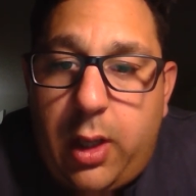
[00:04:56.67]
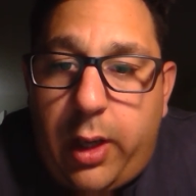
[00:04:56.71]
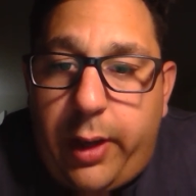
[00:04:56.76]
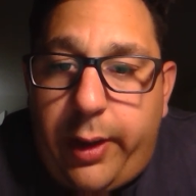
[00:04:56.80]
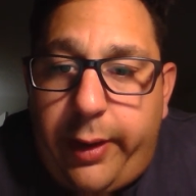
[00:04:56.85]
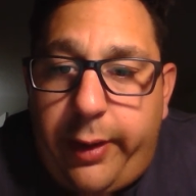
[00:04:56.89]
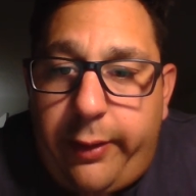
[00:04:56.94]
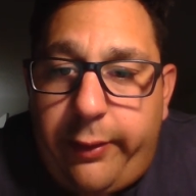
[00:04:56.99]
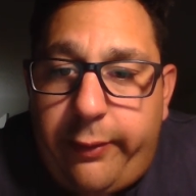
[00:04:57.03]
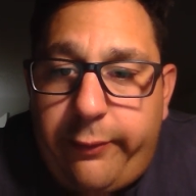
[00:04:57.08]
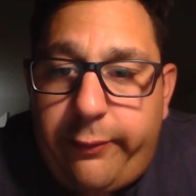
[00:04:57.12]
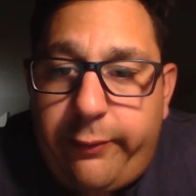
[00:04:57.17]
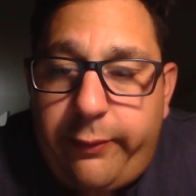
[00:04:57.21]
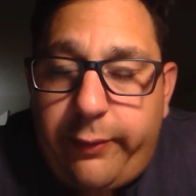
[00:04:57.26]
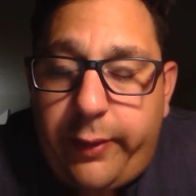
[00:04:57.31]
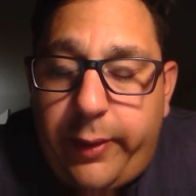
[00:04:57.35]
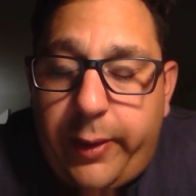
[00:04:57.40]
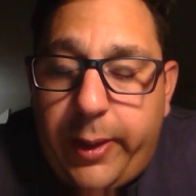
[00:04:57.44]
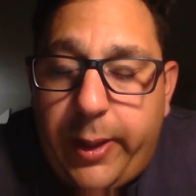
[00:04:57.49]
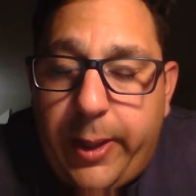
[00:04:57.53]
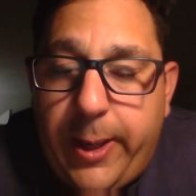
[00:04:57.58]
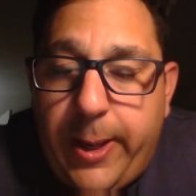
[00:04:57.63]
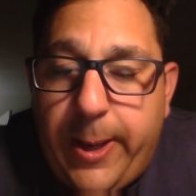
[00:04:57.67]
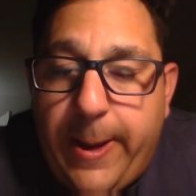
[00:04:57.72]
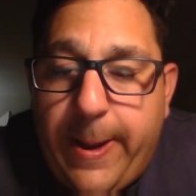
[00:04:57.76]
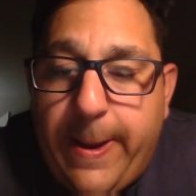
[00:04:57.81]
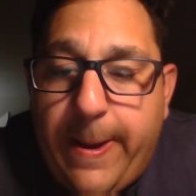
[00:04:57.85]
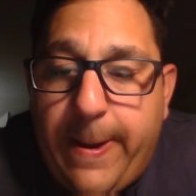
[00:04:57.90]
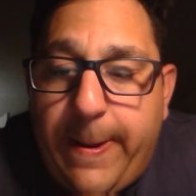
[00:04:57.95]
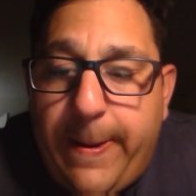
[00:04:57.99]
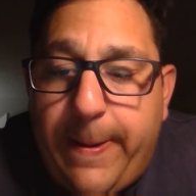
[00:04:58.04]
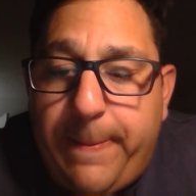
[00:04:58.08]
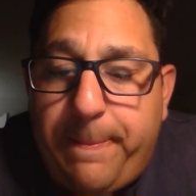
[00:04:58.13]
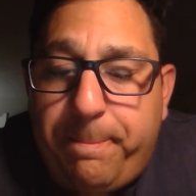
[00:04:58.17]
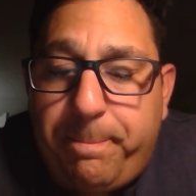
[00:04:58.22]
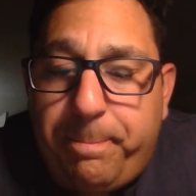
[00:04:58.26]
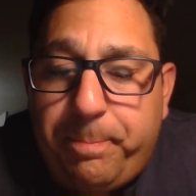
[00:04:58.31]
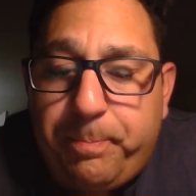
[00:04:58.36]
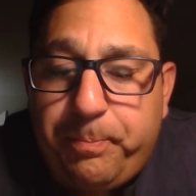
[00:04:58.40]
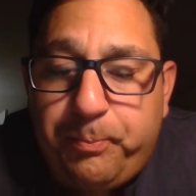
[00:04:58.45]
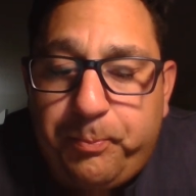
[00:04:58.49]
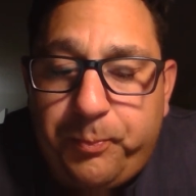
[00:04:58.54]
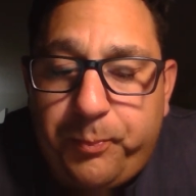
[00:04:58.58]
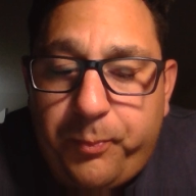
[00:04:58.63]
of
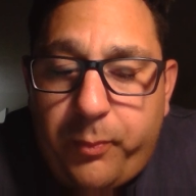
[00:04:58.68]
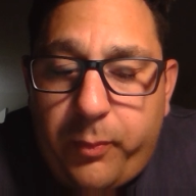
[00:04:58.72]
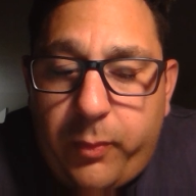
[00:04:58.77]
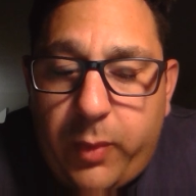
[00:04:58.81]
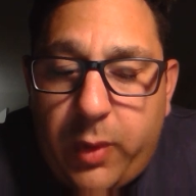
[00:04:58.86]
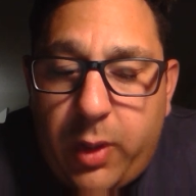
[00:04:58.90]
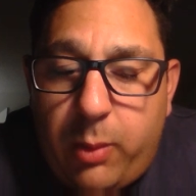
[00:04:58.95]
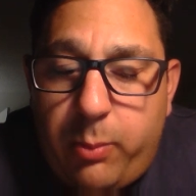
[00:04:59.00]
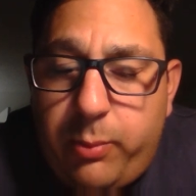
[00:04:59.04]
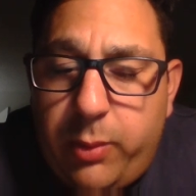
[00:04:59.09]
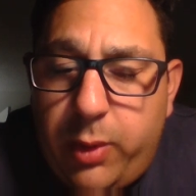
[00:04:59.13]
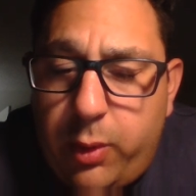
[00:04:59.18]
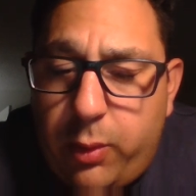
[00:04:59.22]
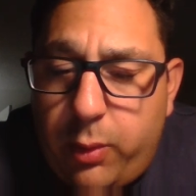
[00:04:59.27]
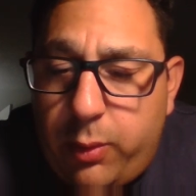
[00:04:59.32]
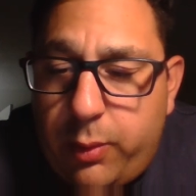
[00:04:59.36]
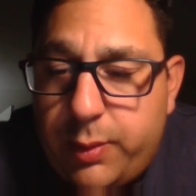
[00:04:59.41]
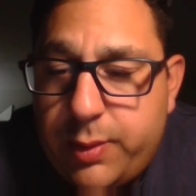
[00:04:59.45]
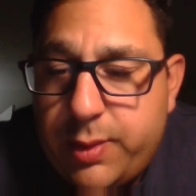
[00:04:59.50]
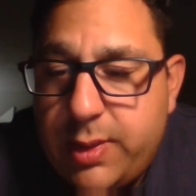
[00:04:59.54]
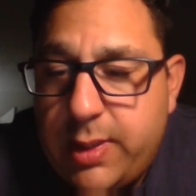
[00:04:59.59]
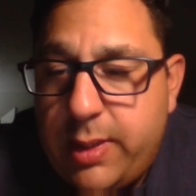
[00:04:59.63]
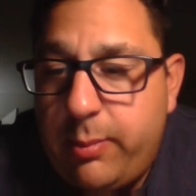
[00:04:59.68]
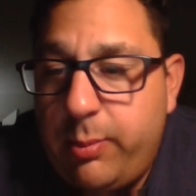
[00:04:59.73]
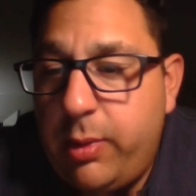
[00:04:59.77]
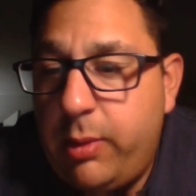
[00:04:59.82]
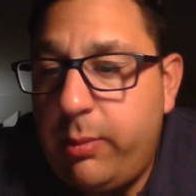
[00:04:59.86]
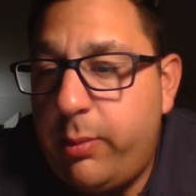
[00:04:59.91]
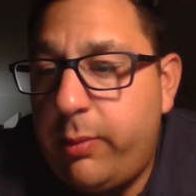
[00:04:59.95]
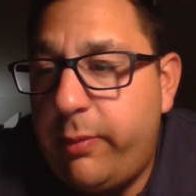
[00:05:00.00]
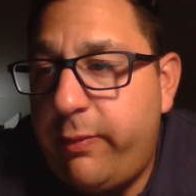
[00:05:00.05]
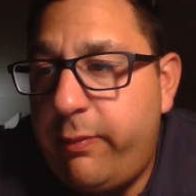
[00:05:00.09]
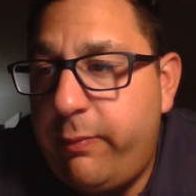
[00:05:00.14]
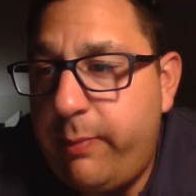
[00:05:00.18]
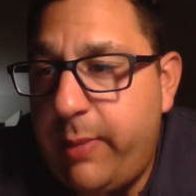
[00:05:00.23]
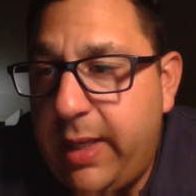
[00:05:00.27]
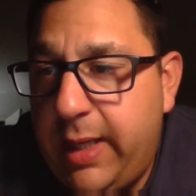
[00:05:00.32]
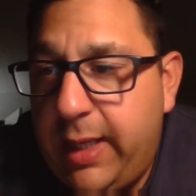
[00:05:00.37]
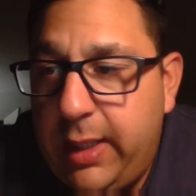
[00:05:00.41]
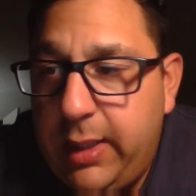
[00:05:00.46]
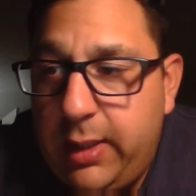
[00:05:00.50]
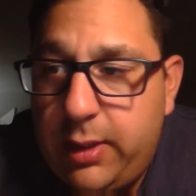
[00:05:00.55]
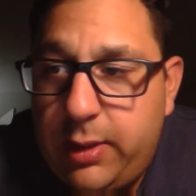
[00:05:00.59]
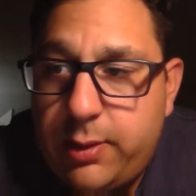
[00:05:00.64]
um, murals that people have
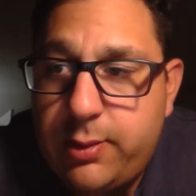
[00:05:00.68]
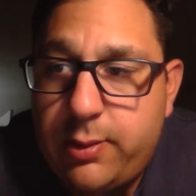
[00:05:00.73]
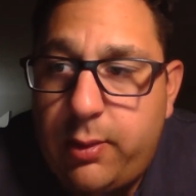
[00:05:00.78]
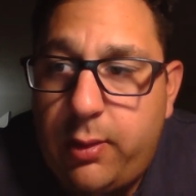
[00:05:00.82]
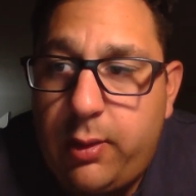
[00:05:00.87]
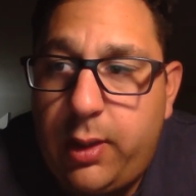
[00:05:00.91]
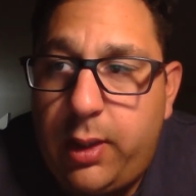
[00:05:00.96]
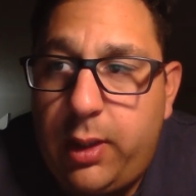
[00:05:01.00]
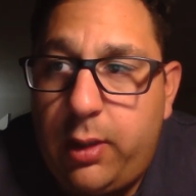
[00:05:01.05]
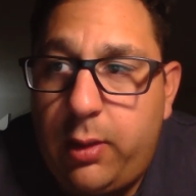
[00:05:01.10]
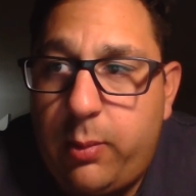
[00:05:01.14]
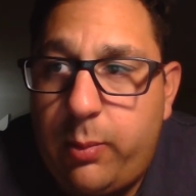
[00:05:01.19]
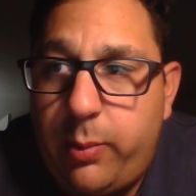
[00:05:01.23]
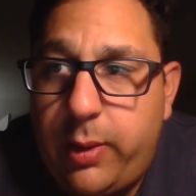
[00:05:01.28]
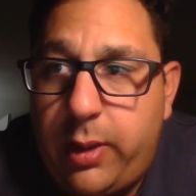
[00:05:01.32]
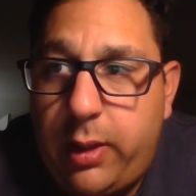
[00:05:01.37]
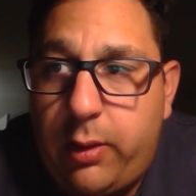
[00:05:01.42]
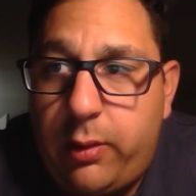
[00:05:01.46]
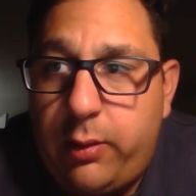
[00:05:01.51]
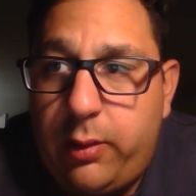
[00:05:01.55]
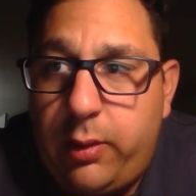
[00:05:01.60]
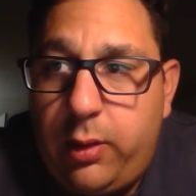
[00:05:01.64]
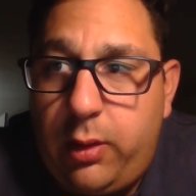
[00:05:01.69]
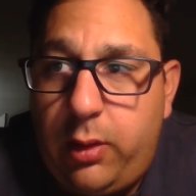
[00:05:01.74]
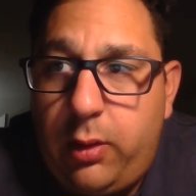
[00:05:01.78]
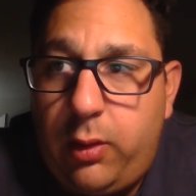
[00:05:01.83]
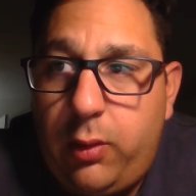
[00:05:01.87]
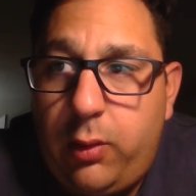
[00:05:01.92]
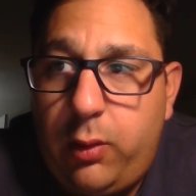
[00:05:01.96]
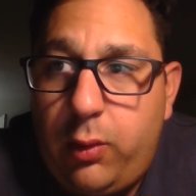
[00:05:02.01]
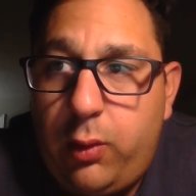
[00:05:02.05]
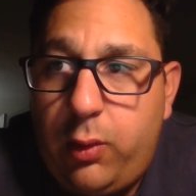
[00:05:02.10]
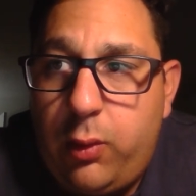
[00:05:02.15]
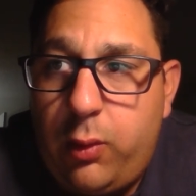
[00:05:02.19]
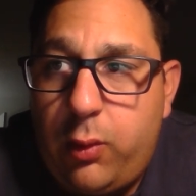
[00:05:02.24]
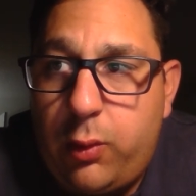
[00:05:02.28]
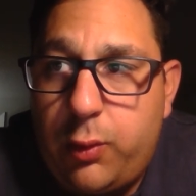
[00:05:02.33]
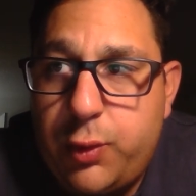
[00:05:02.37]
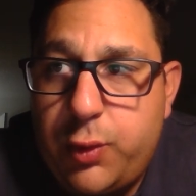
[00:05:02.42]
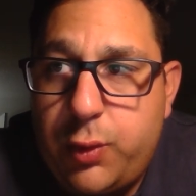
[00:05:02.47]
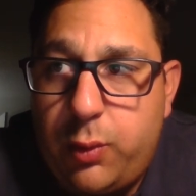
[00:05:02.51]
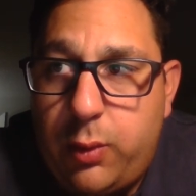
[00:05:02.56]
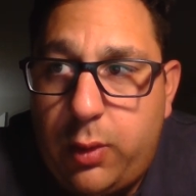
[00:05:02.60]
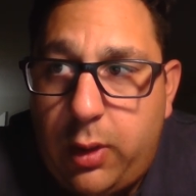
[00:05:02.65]
painted talking about the
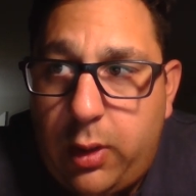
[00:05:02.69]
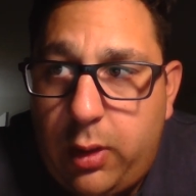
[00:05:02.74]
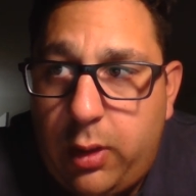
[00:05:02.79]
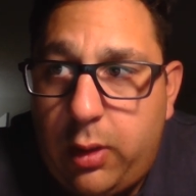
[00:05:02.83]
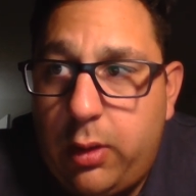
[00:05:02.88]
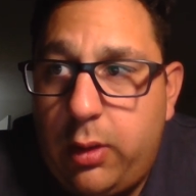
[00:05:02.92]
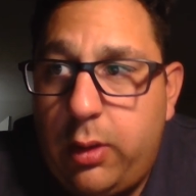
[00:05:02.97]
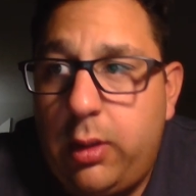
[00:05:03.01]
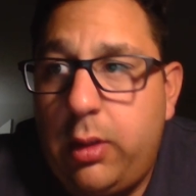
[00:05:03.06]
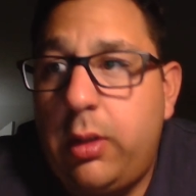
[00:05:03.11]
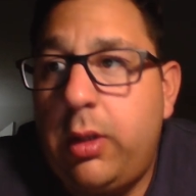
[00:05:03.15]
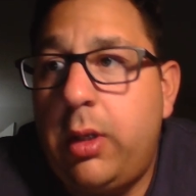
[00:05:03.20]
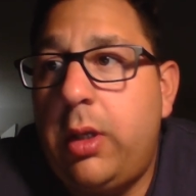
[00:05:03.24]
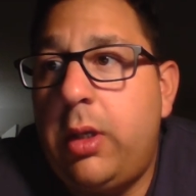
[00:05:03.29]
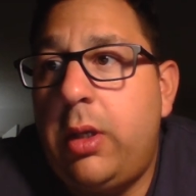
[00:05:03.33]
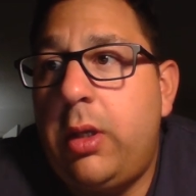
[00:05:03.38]
cultural